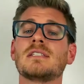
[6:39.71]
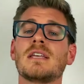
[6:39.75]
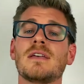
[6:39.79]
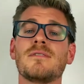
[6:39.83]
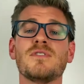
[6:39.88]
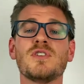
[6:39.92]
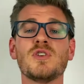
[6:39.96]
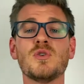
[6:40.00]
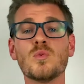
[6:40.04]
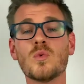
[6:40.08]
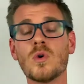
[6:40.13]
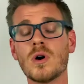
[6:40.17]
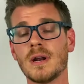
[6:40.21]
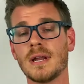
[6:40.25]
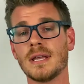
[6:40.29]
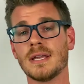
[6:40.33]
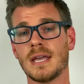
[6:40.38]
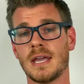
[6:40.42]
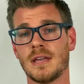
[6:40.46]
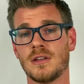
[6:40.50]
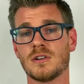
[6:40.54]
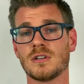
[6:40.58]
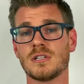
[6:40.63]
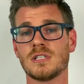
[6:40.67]
If you want to
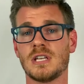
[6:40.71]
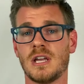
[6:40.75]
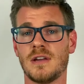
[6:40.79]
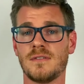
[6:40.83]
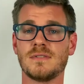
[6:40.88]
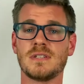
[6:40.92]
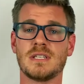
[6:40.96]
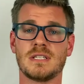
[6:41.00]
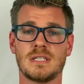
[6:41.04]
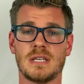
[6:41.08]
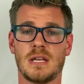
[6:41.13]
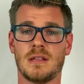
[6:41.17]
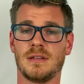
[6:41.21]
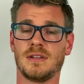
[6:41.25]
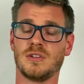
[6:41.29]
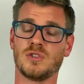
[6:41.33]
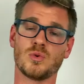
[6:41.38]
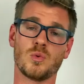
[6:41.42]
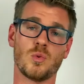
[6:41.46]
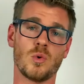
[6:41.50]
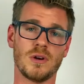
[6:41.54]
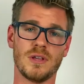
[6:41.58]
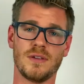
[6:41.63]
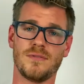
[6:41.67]
get yourself to selling
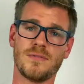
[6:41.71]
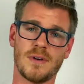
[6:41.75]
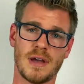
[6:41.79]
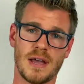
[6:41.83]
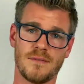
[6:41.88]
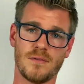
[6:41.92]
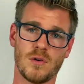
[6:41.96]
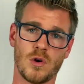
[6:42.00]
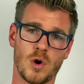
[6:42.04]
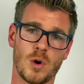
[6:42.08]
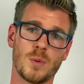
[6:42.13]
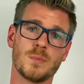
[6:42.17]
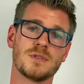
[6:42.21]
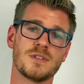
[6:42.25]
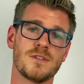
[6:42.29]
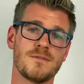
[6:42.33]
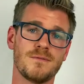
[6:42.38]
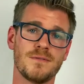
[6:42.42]
25 homes,